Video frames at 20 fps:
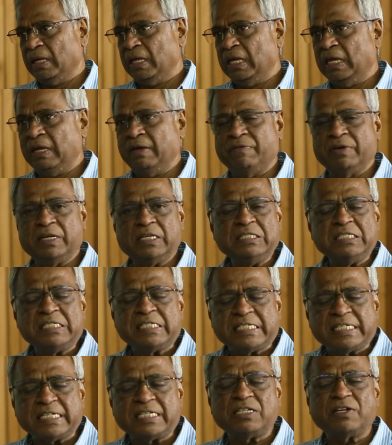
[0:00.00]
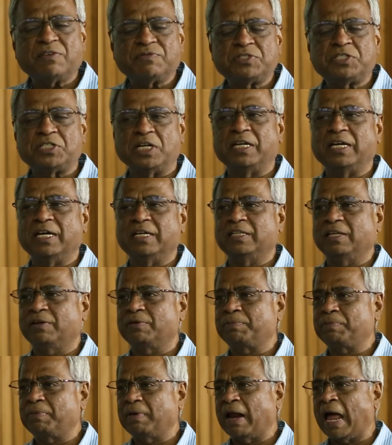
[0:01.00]
Even in city of Chennai,
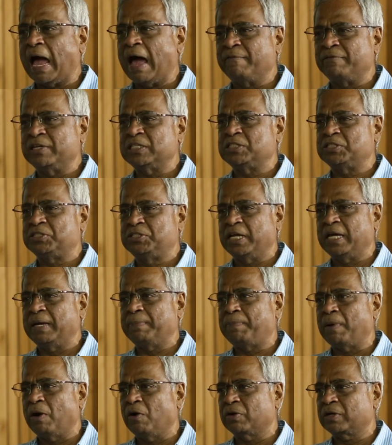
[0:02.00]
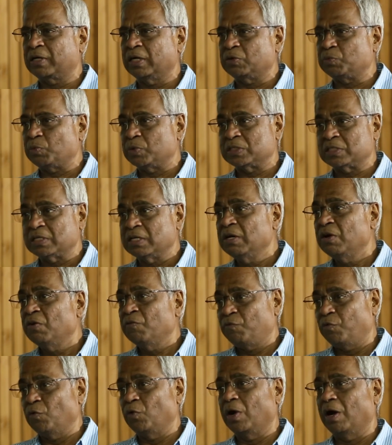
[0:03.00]
their average day power cut was
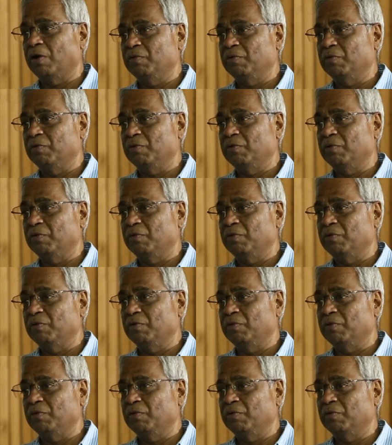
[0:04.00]
4